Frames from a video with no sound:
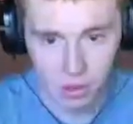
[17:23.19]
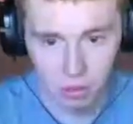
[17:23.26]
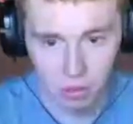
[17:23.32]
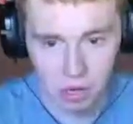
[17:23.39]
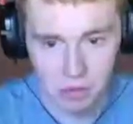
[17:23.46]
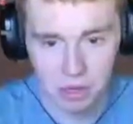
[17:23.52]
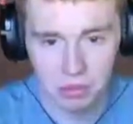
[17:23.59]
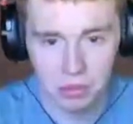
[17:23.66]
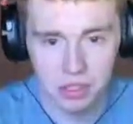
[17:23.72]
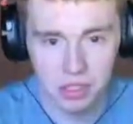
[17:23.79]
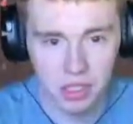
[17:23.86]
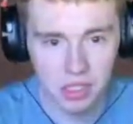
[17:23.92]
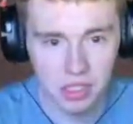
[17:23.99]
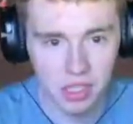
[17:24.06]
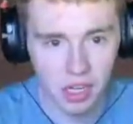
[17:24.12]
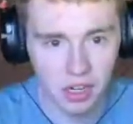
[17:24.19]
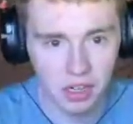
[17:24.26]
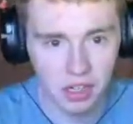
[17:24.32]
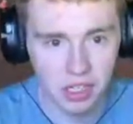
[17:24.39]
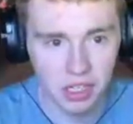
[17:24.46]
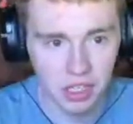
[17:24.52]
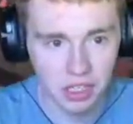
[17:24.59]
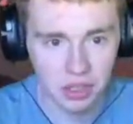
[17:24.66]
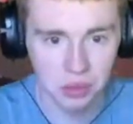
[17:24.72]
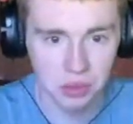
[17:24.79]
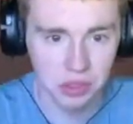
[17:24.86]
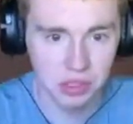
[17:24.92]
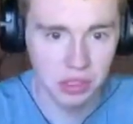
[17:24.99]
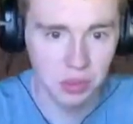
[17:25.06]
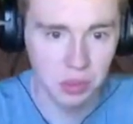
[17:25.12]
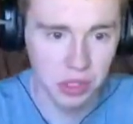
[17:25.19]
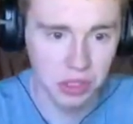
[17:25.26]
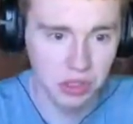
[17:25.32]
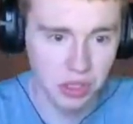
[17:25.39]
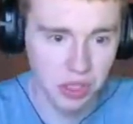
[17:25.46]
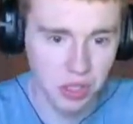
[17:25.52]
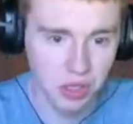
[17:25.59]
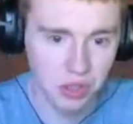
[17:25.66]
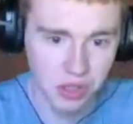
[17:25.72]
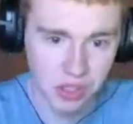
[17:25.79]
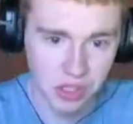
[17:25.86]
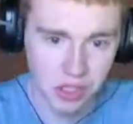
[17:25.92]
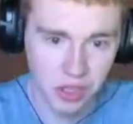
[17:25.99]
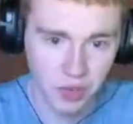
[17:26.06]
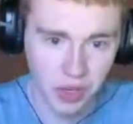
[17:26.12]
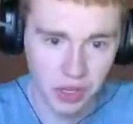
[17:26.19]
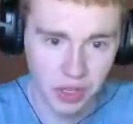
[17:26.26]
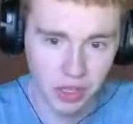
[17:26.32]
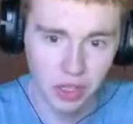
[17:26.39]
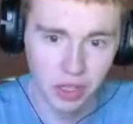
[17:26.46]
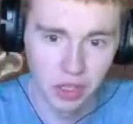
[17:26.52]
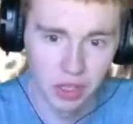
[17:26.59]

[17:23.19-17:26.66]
Wait a minute, wasn't this the area, like, really weird? No, no, this is different area.